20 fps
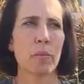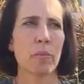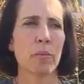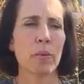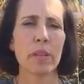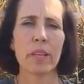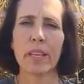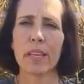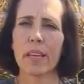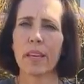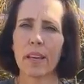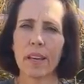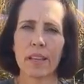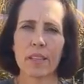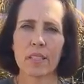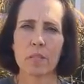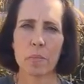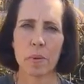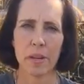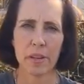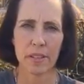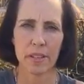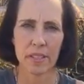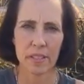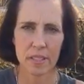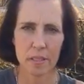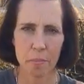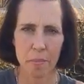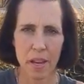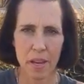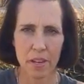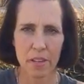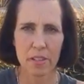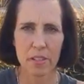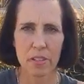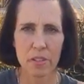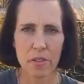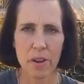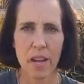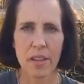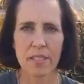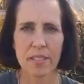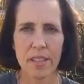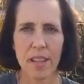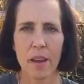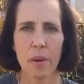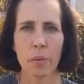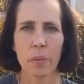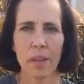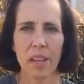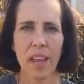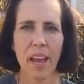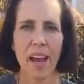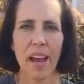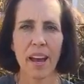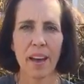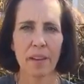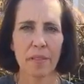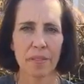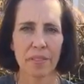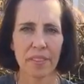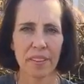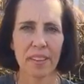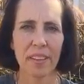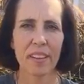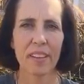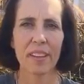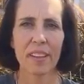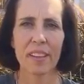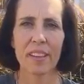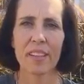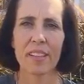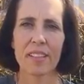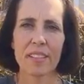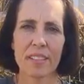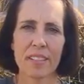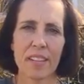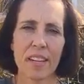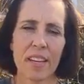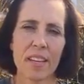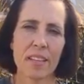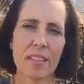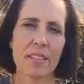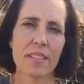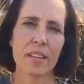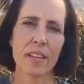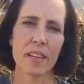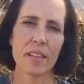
really experience the amount of stress that we have these days.